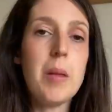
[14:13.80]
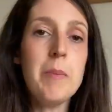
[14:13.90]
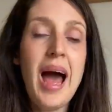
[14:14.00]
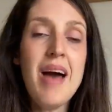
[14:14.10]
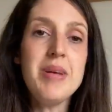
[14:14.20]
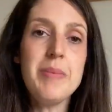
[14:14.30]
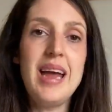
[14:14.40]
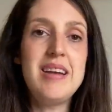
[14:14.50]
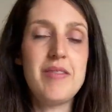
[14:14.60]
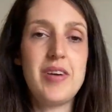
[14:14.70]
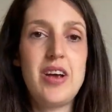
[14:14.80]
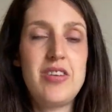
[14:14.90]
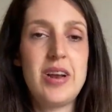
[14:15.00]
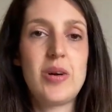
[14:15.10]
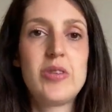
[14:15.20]
But having made a
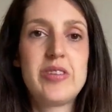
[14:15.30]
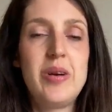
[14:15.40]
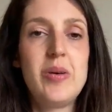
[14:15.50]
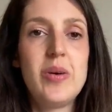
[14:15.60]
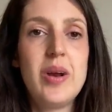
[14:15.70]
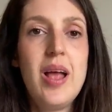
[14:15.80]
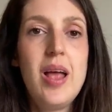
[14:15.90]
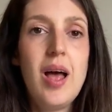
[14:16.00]
version in the cotton lawn,